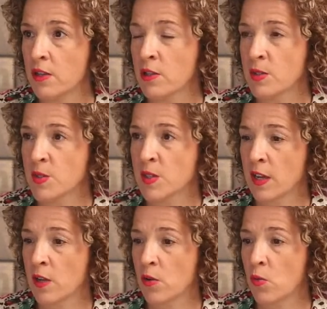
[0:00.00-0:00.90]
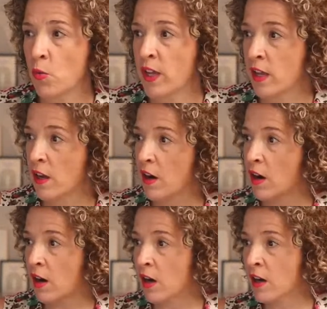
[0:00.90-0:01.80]
Looks like we
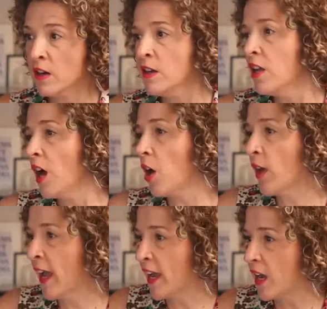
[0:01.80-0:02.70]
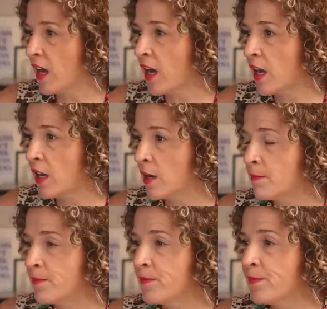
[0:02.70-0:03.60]
are. Okay.
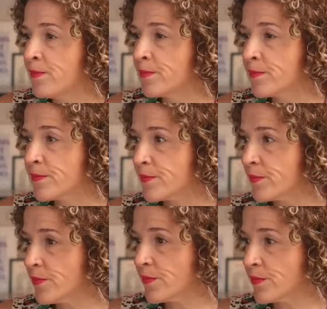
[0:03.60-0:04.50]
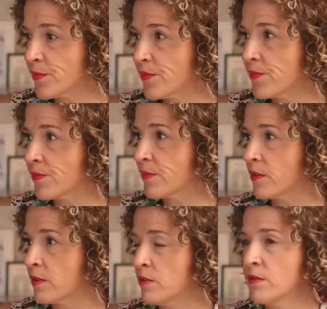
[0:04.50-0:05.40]
Um,
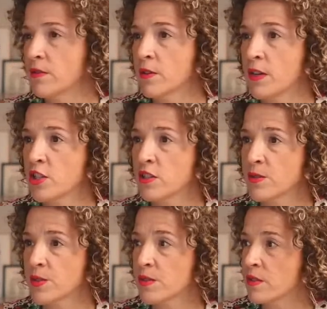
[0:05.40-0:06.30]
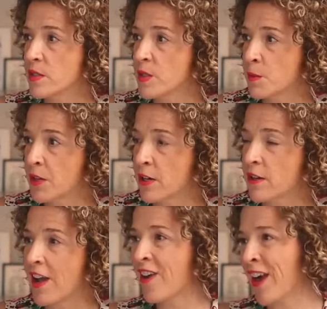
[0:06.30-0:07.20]
oh, the questions
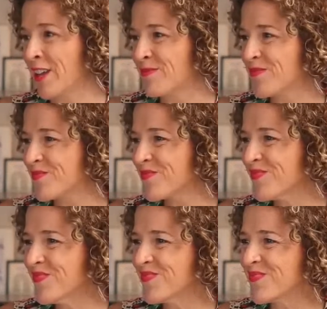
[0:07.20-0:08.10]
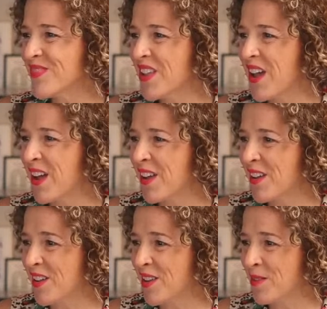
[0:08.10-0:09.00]
disappeared. All right.
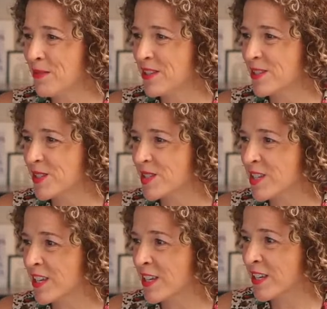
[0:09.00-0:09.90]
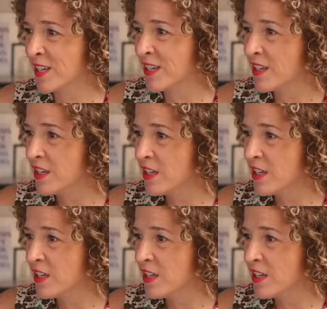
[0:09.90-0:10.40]
Um, let's see.